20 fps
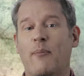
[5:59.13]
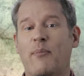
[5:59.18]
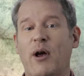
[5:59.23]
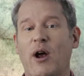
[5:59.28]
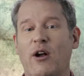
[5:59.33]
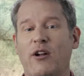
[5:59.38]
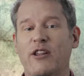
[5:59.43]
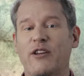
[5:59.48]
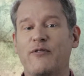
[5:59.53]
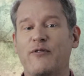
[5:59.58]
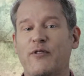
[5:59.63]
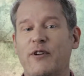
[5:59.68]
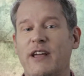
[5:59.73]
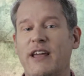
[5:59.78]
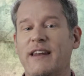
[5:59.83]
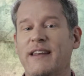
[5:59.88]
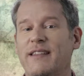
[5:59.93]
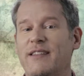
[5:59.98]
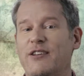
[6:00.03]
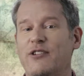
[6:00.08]
apparently
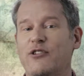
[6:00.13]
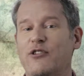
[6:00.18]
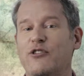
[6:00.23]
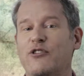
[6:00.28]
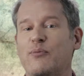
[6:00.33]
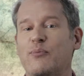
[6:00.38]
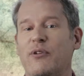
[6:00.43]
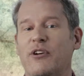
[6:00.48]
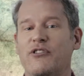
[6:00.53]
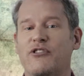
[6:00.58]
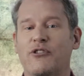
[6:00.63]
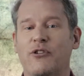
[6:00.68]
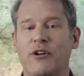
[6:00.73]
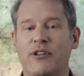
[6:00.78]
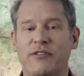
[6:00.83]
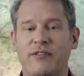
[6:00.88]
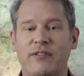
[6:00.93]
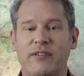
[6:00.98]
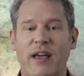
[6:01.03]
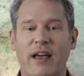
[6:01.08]
forgetting the Duke's pressure
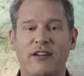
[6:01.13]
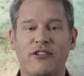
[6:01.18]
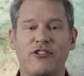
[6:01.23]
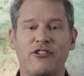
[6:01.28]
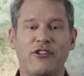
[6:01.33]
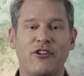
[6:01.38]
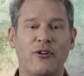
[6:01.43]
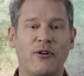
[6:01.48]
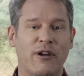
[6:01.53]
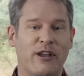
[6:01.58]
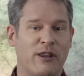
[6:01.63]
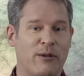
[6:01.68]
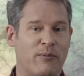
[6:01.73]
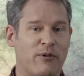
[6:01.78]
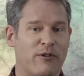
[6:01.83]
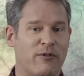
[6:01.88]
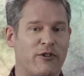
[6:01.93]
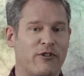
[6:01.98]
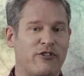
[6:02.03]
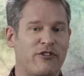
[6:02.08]
on Sancho in the
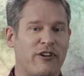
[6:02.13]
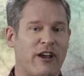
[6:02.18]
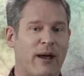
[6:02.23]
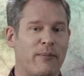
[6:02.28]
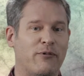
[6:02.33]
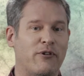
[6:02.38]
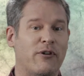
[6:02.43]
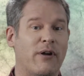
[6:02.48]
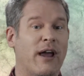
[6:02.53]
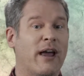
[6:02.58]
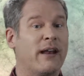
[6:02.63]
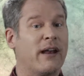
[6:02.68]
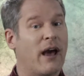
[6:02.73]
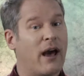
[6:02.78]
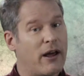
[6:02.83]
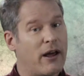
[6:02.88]
previous chapter and